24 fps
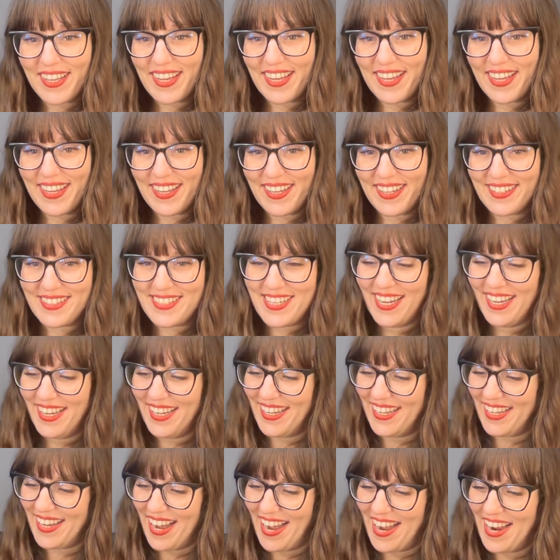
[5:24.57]
And
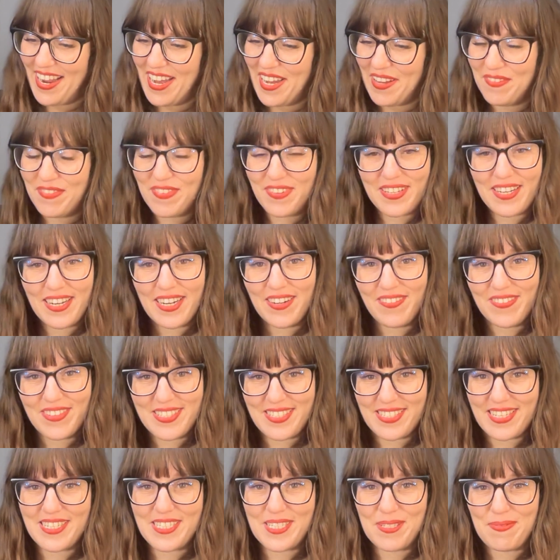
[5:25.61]
I have kind of a
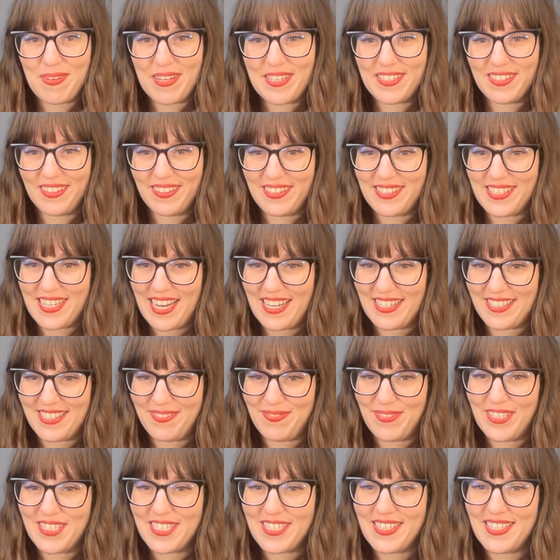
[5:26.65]
sentimental
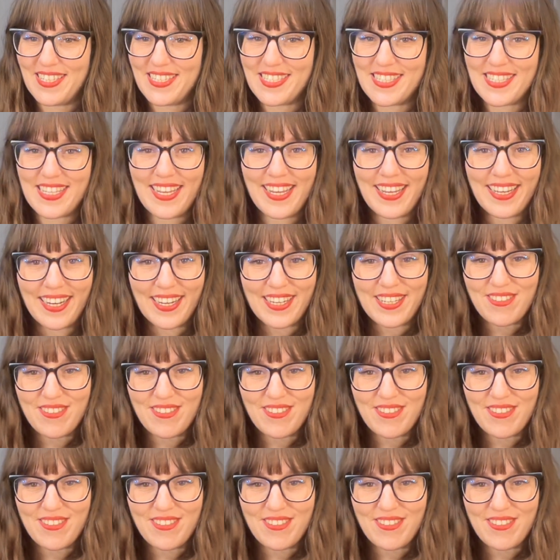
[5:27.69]
attachment to this thing.